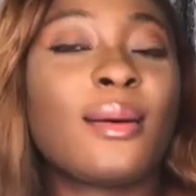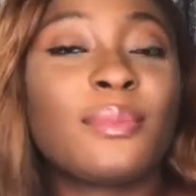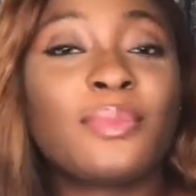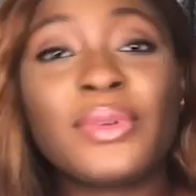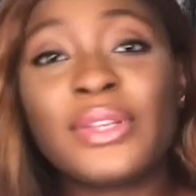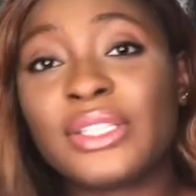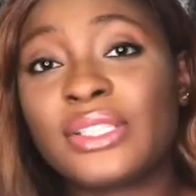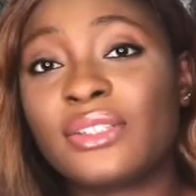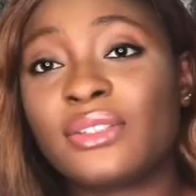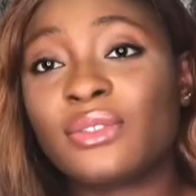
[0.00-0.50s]

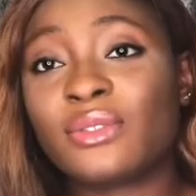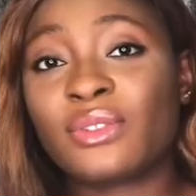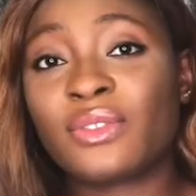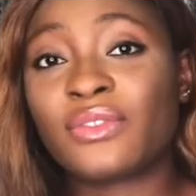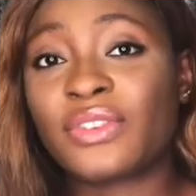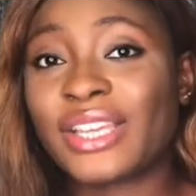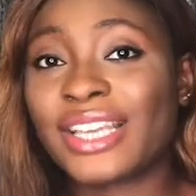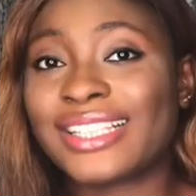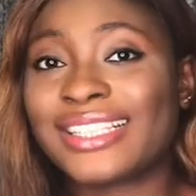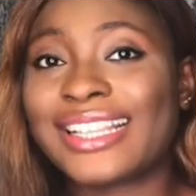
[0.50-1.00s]
Please do not
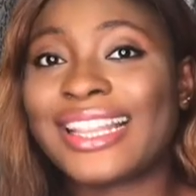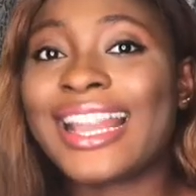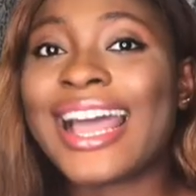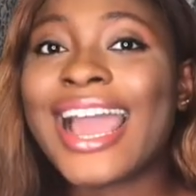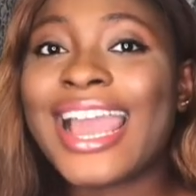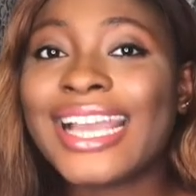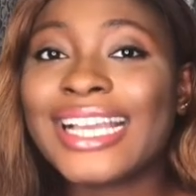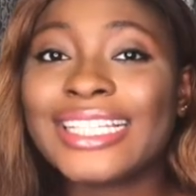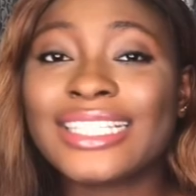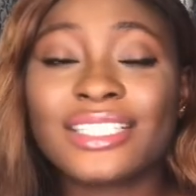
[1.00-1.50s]
forget to
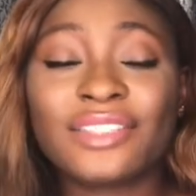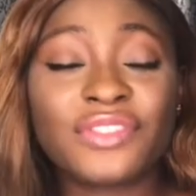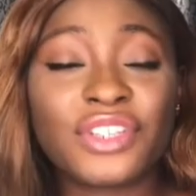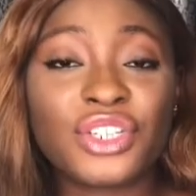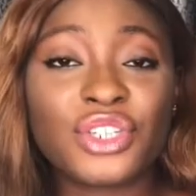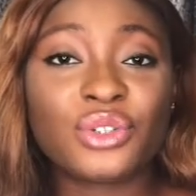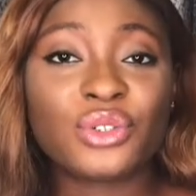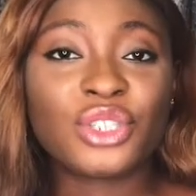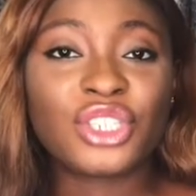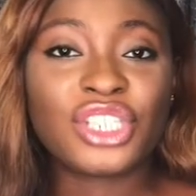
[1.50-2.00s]
like this
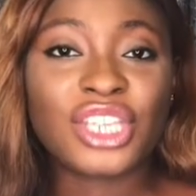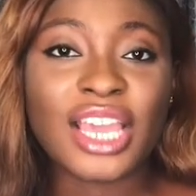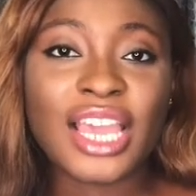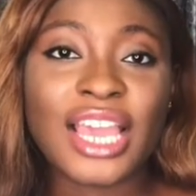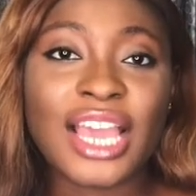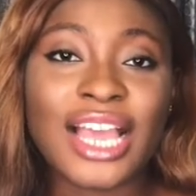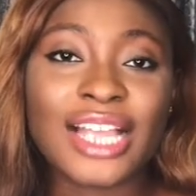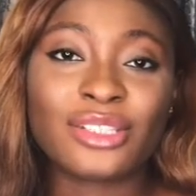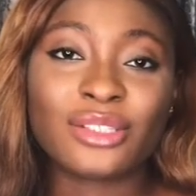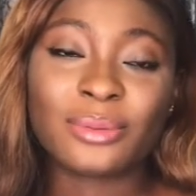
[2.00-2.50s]
video, share
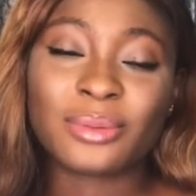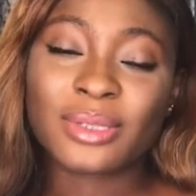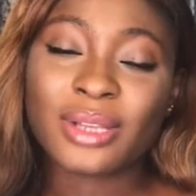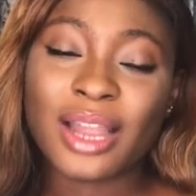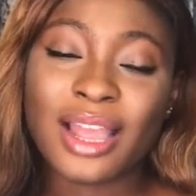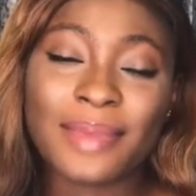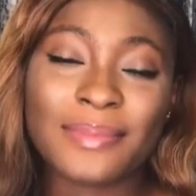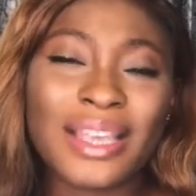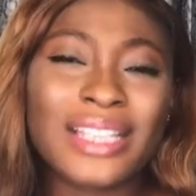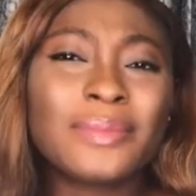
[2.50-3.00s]
and
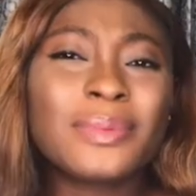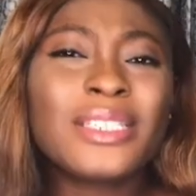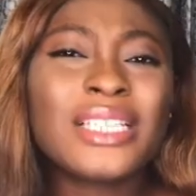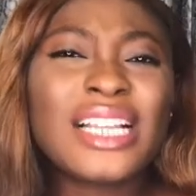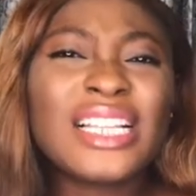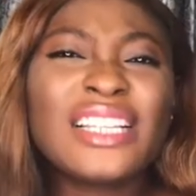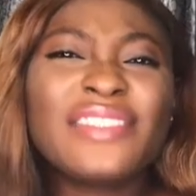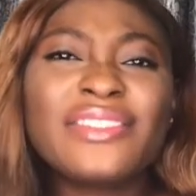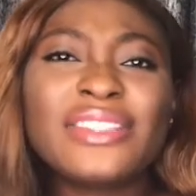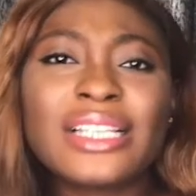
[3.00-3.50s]
subscribe,
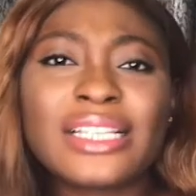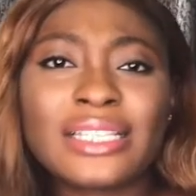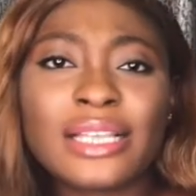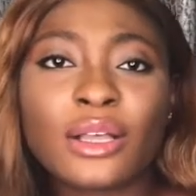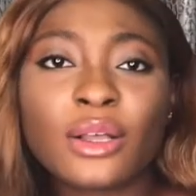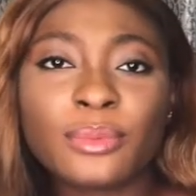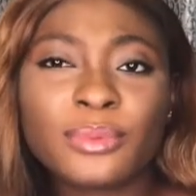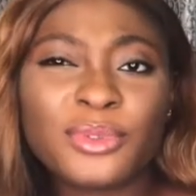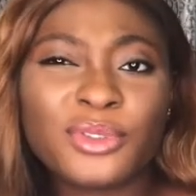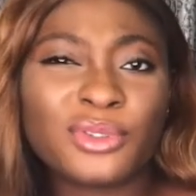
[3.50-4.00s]
especially if it has
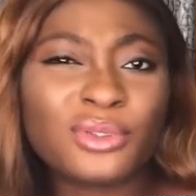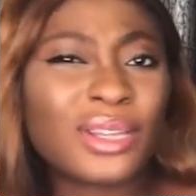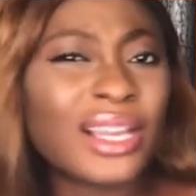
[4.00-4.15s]
helped you.